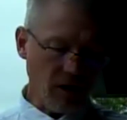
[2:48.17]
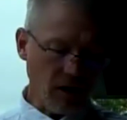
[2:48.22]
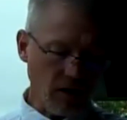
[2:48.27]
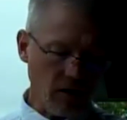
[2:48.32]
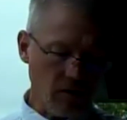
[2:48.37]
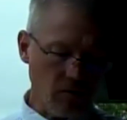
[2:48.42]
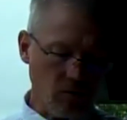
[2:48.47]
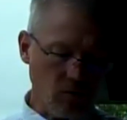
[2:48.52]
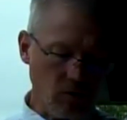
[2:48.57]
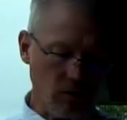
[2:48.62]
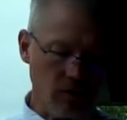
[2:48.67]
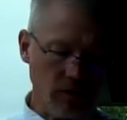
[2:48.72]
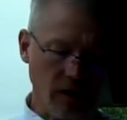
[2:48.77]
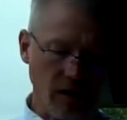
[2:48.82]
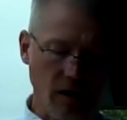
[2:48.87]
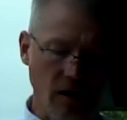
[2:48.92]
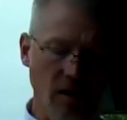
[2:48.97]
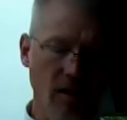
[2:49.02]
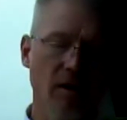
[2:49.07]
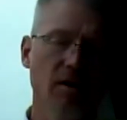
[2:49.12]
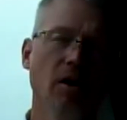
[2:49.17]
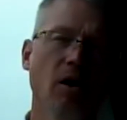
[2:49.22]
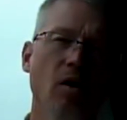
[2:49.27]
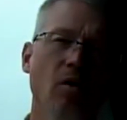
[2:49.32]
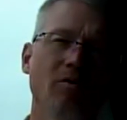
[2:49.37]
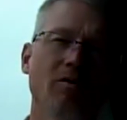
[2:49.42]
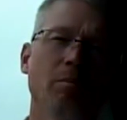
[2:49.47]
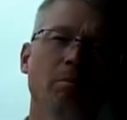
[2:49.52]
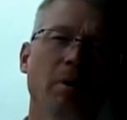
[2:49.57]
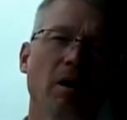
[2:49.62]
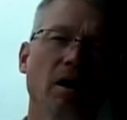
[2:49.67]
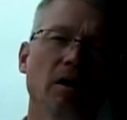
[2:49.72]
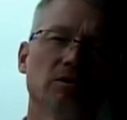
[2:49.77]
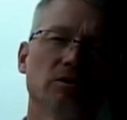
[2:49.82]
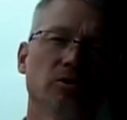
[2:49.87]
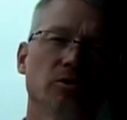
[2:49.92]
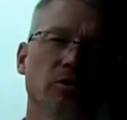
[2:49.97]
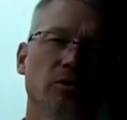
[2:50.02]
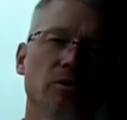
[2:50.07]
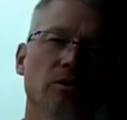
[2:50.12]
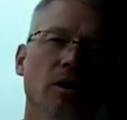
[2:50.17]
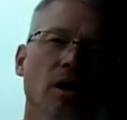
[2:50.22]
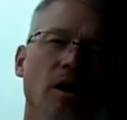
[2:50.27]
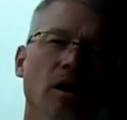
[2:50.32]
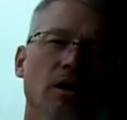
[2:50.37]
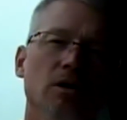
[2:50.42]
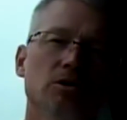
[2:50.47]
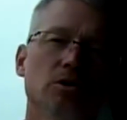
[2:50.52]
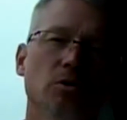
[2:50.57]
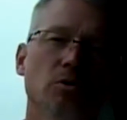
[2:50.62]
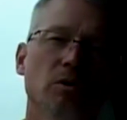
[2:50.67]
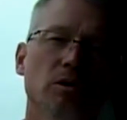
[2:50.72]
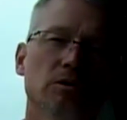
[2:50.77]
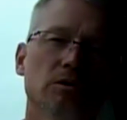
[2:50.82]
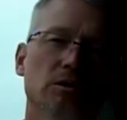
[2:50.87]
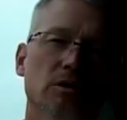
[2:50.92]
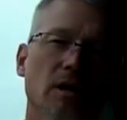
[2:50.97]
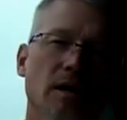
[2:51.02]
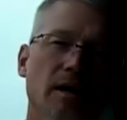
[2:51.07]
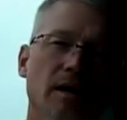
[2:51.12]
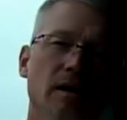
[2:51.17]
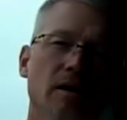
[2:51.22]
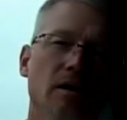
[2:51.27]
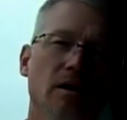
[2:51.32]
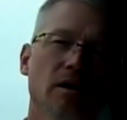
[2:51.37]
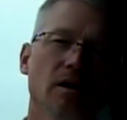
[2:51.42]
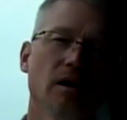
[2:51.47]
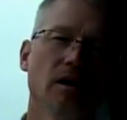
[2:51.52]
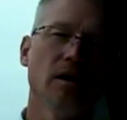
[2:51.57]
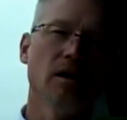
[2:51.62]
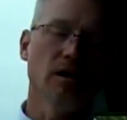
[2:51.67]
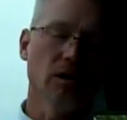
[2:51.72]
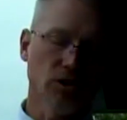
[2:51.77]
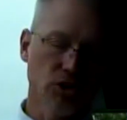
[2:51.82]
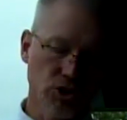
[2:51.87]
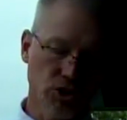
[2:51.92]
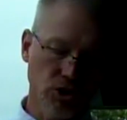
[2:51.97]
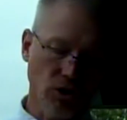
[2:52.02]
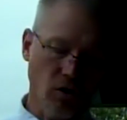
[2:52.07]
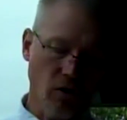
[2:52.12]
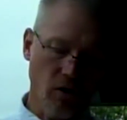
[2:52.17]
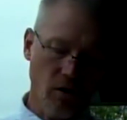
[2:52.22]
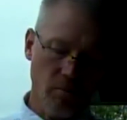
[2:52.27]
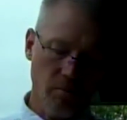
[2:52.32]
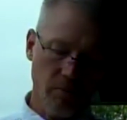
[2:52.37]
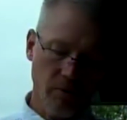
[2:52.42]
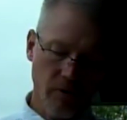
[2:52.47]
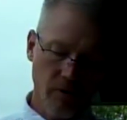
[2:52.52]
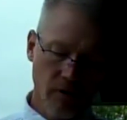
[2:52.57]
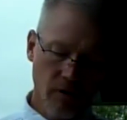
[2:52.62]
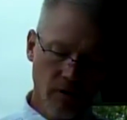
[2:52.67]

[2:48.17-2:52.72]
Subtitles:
got what they call an ovipositor. So it's like a sharp